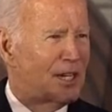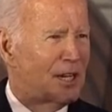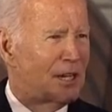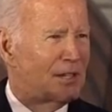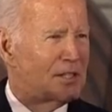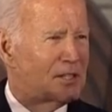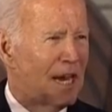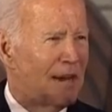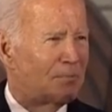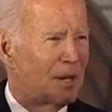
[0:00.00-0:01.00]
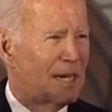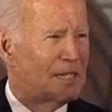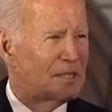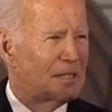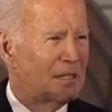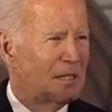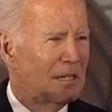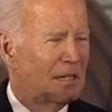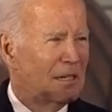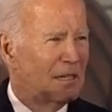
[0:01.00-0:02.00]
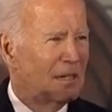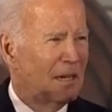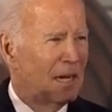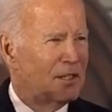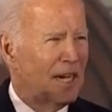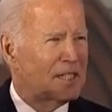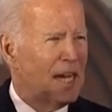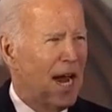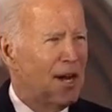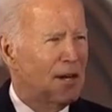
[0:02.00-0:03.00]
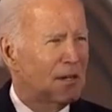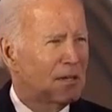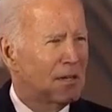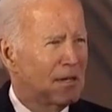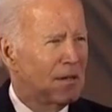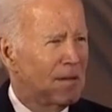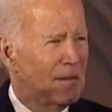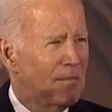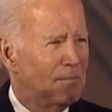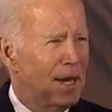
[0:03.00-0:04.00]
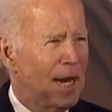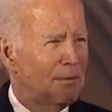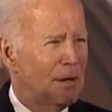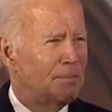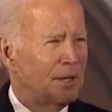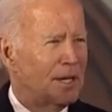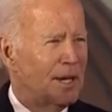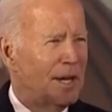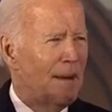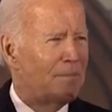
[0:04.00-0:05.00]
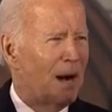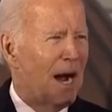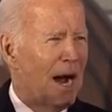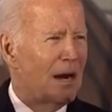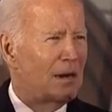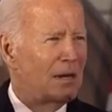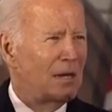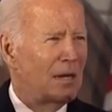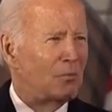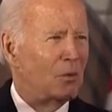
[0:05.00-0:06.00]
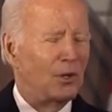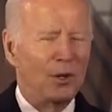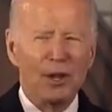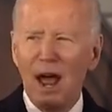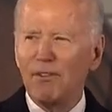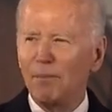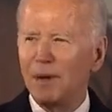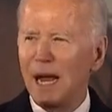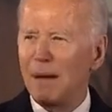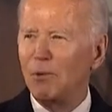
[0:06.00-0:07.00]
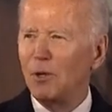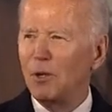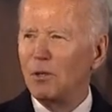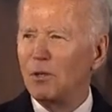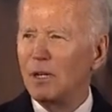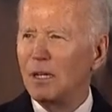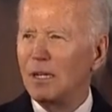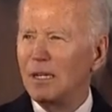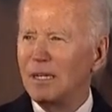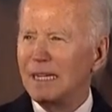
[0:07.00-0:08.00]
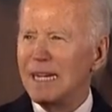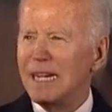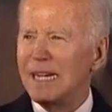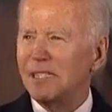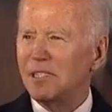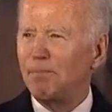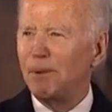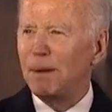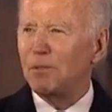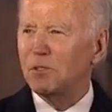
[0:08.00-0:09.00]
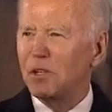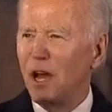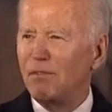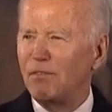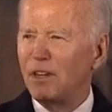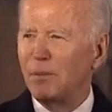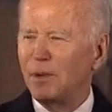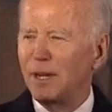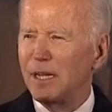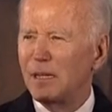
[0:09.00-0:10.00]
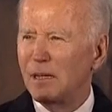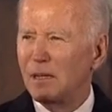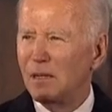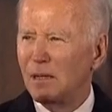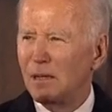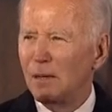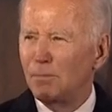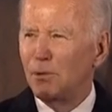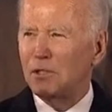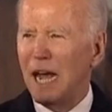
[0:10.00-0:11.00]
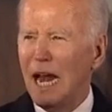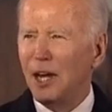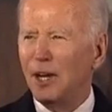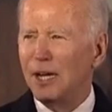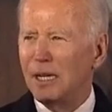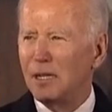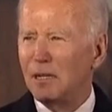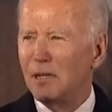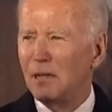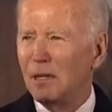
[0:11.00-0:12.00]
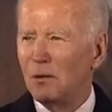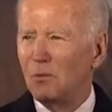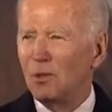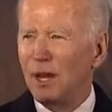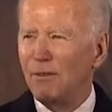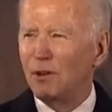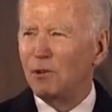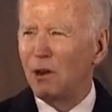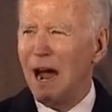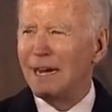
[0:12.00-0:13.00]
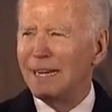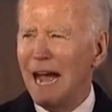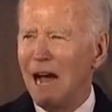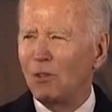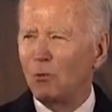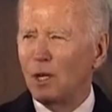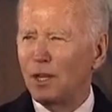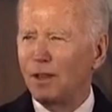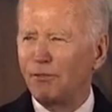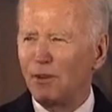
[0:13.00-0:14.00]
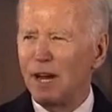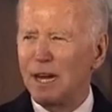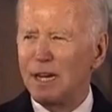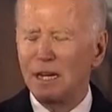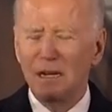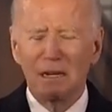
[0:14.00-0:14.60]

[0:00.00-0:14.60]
year in this same place. A dictator bent on rebuilding an empire will never be able to ease the people's love of liberty. Brutality will never grind down the will of the free.